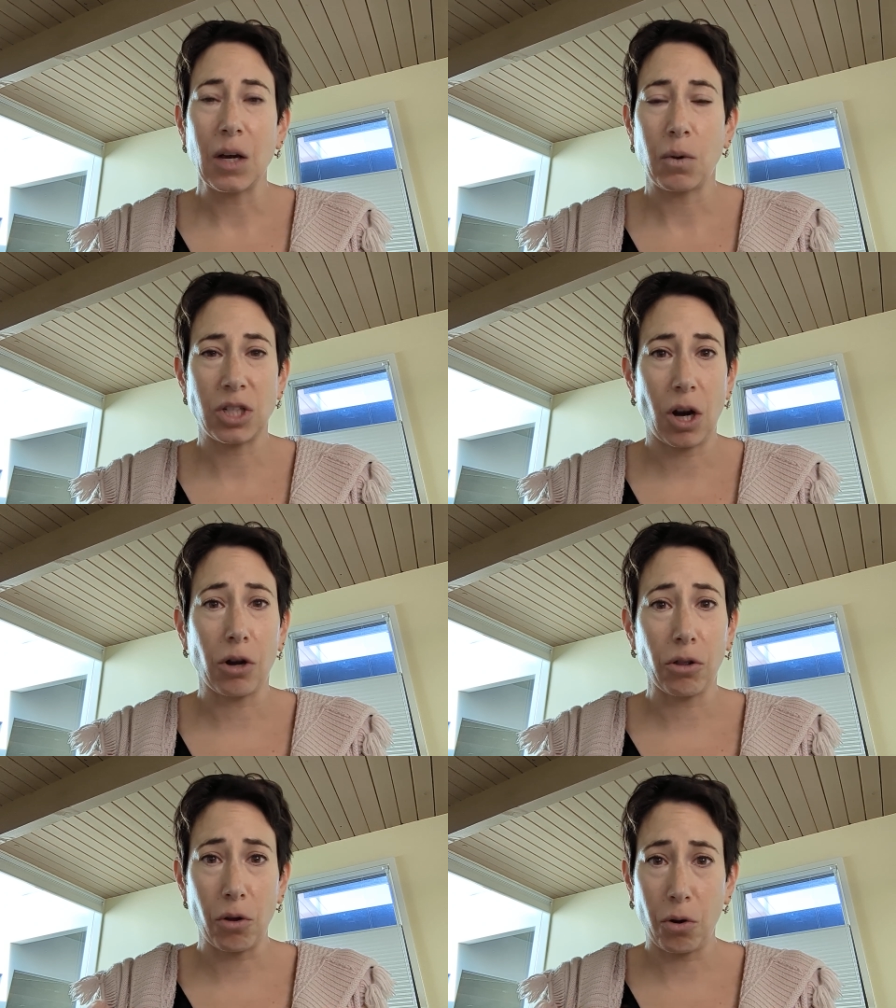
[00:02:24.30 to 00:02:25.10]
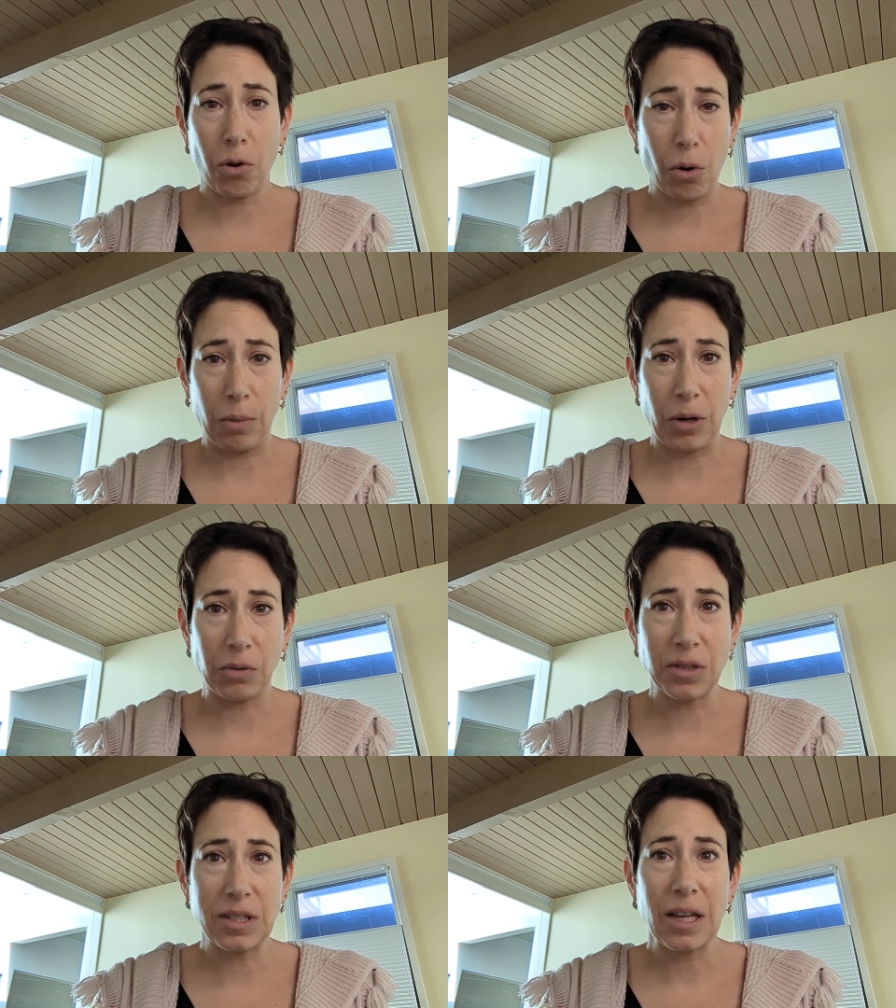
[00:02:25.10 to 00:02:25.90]
which are local
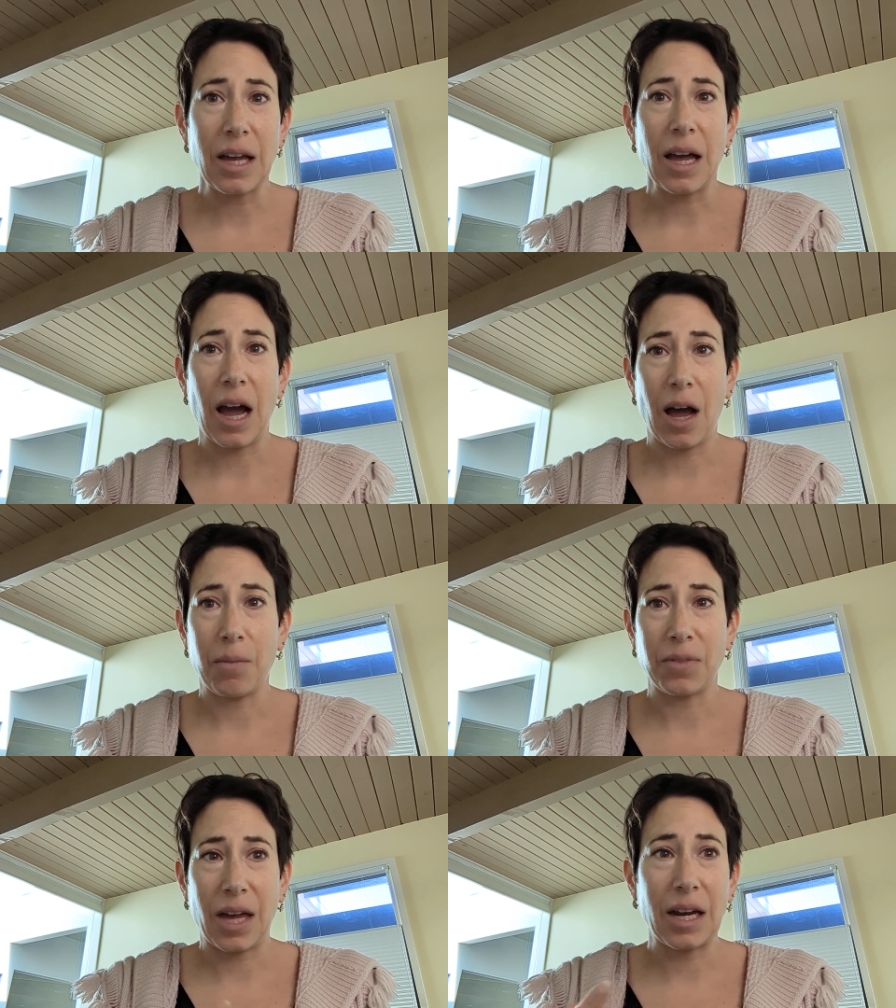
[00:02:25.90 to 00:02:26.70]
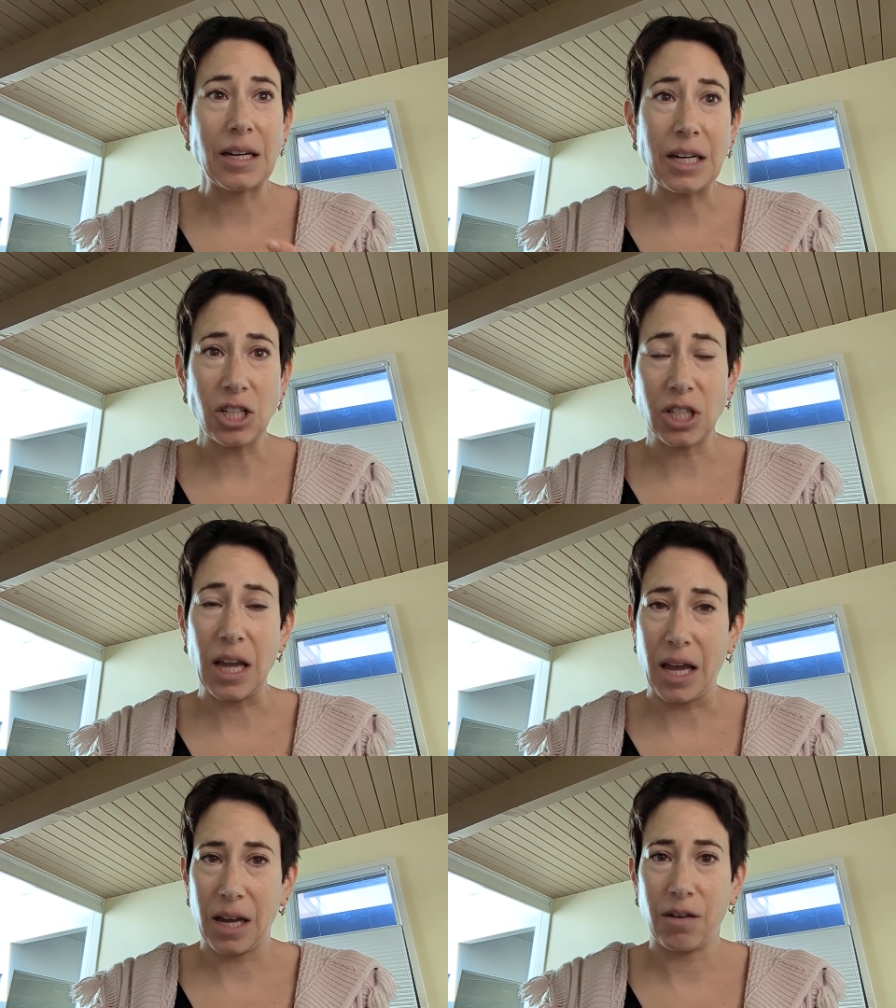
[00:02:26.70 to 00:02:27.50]
hormones um, that
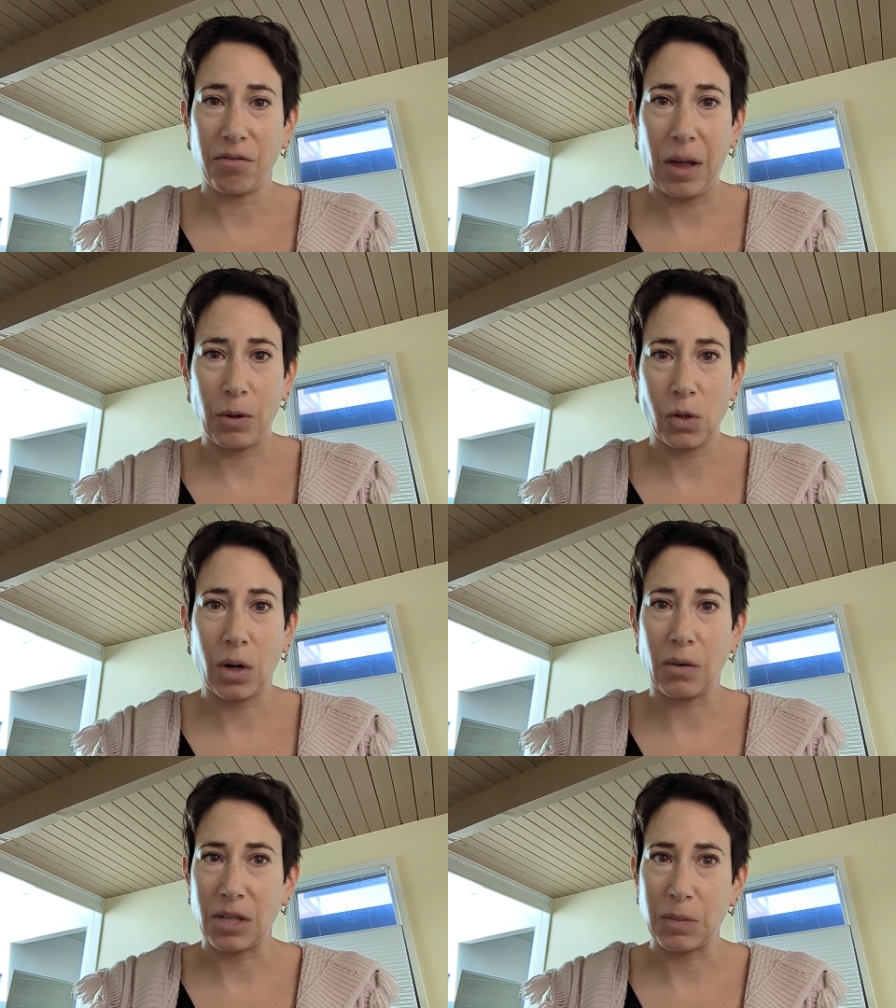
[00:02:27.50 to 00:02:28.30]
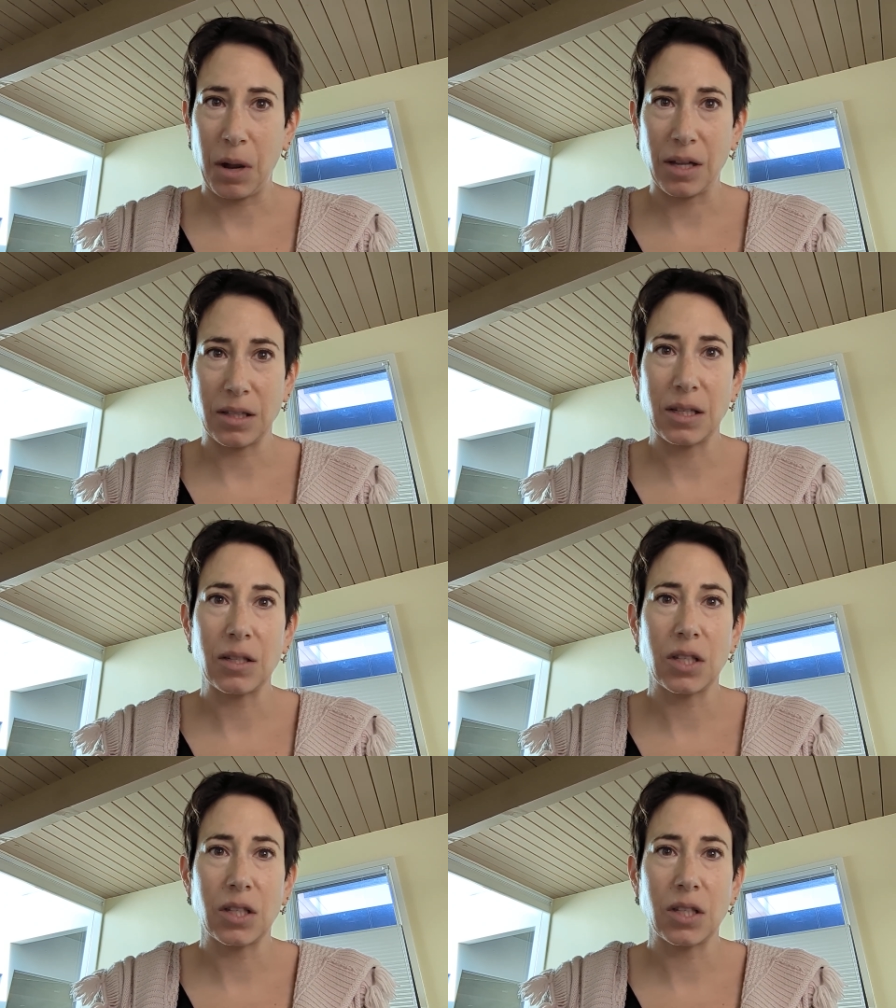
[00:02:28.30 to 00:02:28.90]
initiate an inflammatory response.